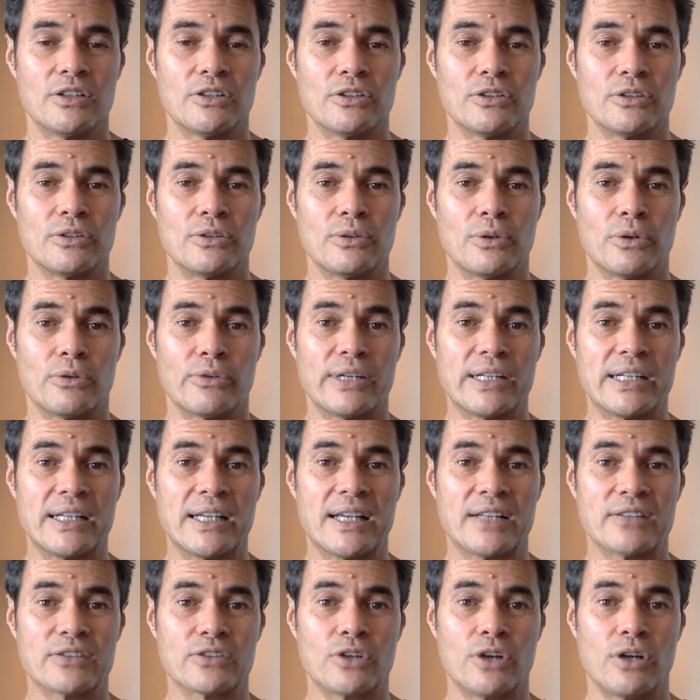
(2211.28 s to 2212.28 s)
who already
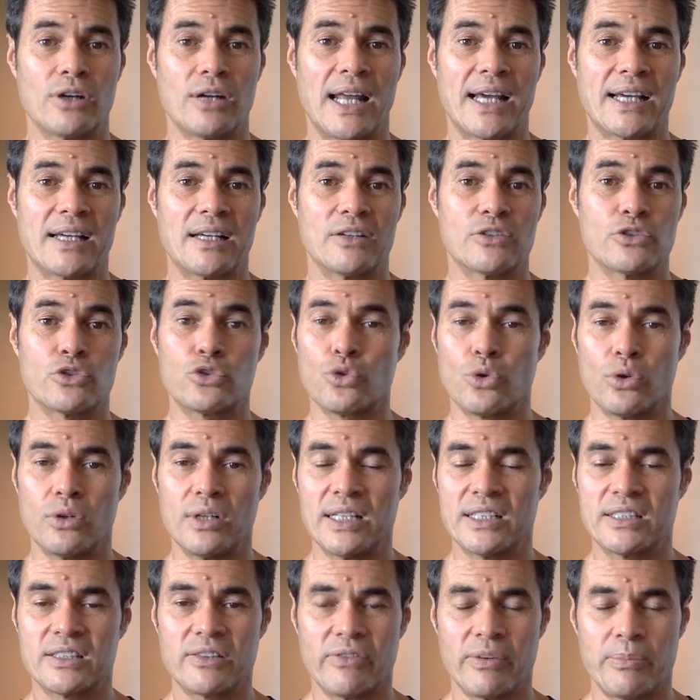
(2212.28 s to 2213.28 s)
has got like a short
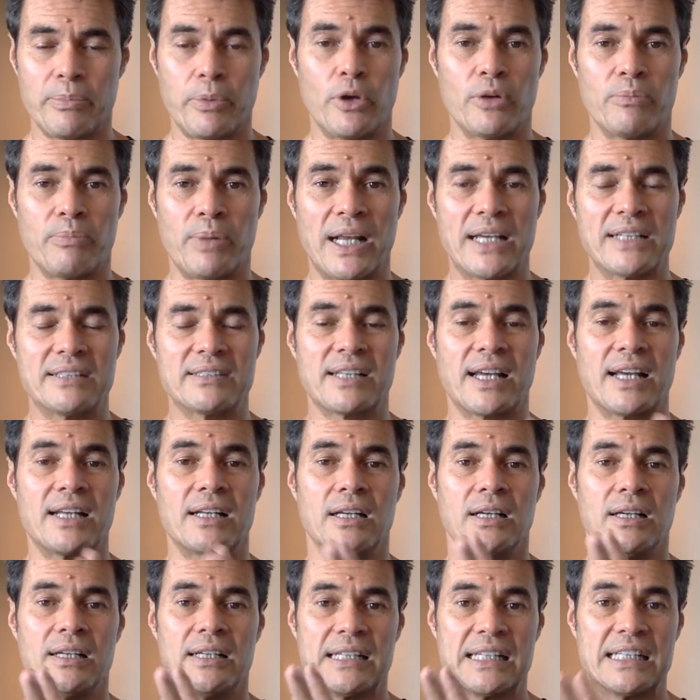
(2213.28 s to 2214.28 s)
list of a place
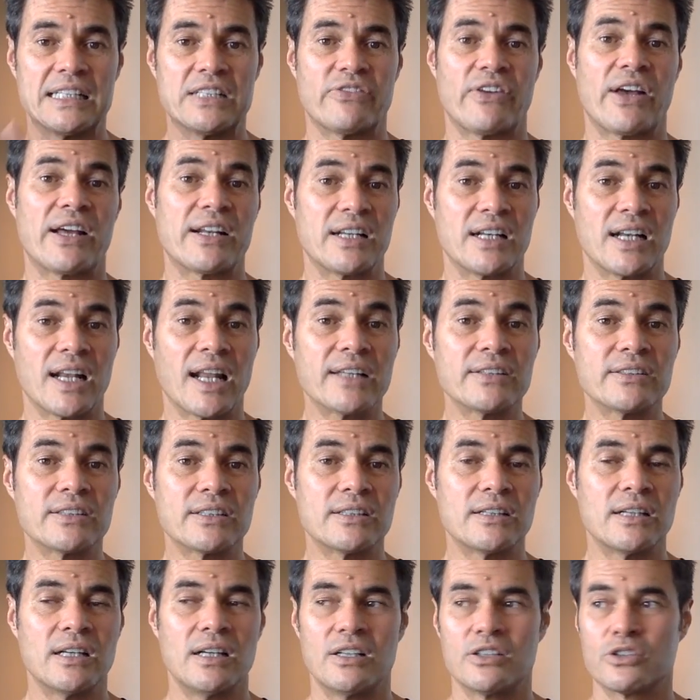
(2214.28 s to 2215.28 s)
that he's found in
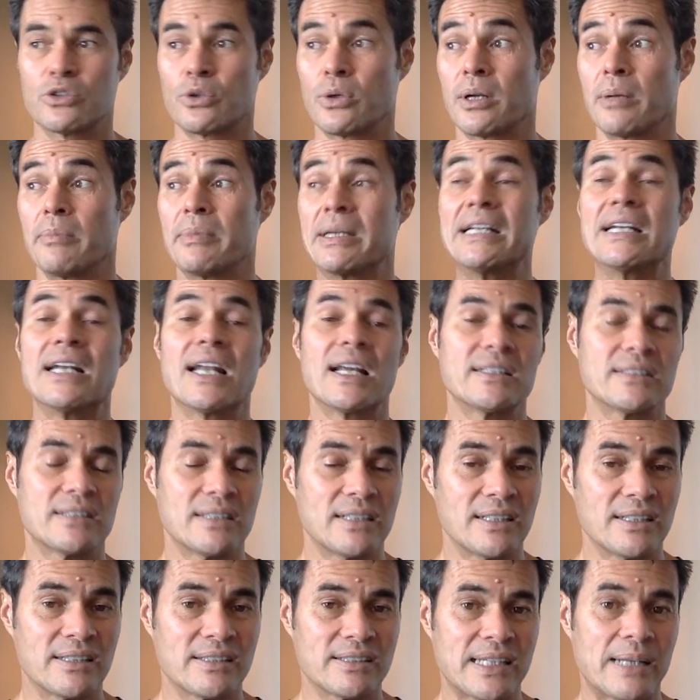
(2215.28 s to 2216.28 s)
London. So when I'm in
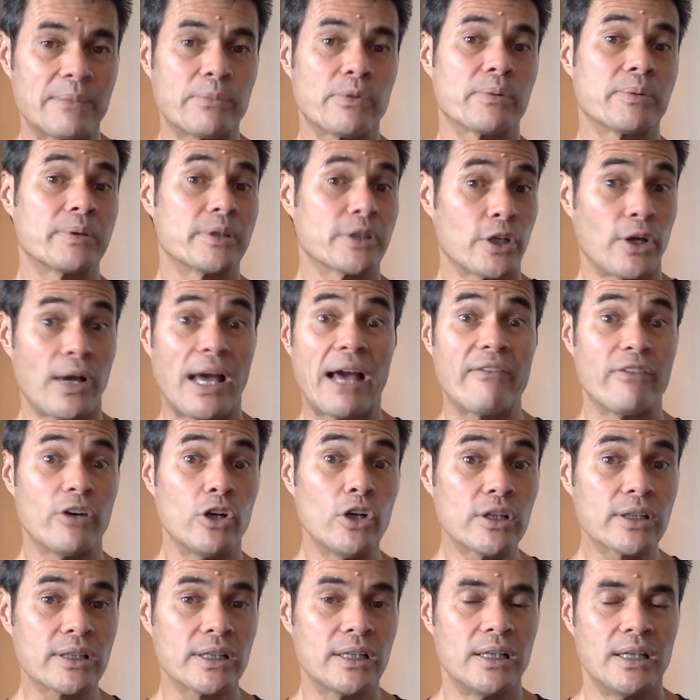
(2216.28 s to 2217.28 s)
London in December, I'm going to go have a
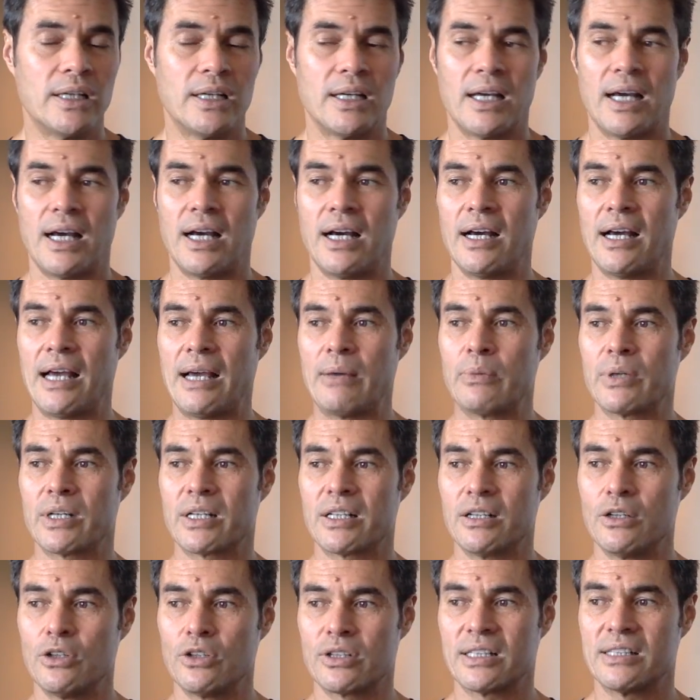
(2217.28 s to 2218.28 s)
look. And we're
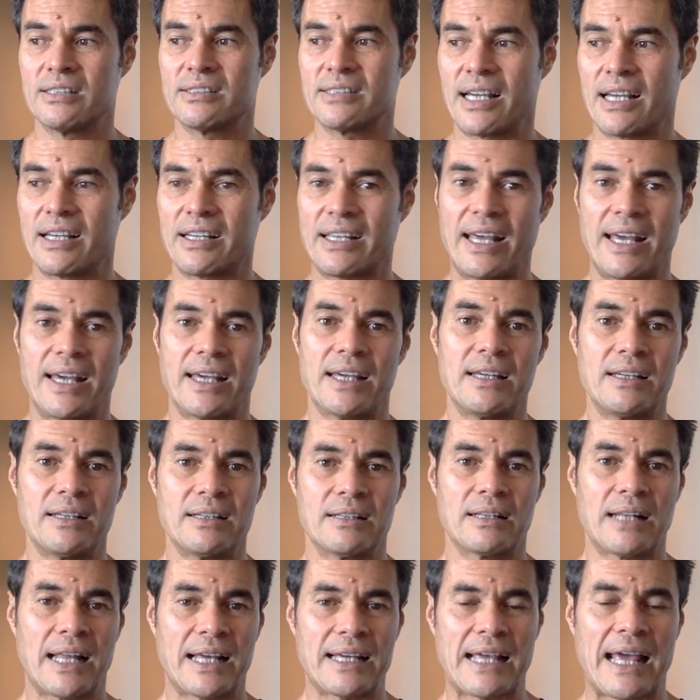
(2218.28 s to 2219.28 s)
going to look and say,
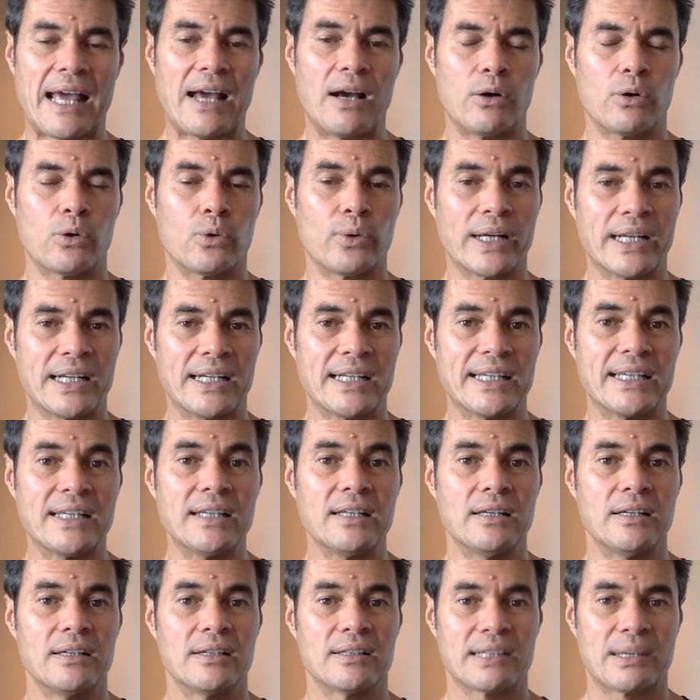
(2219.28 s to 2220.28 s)
okay, like how
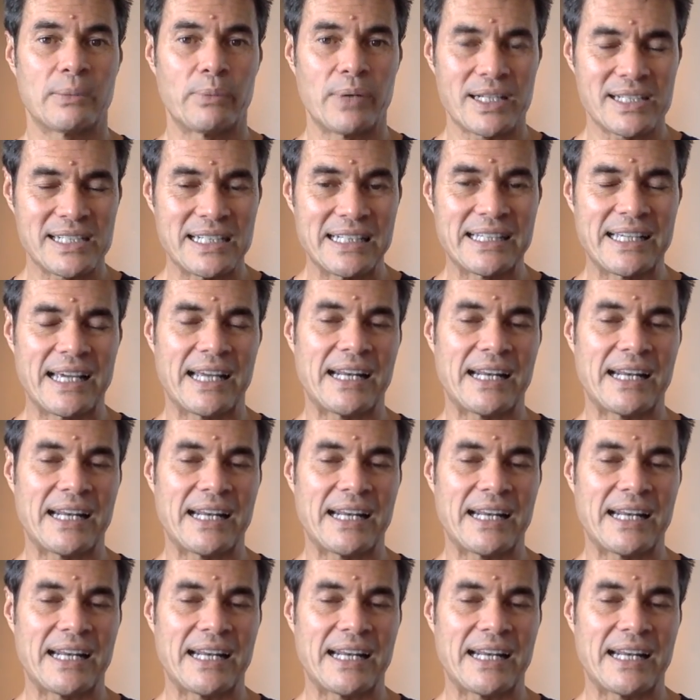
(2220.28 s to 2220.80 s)
quickly can we actually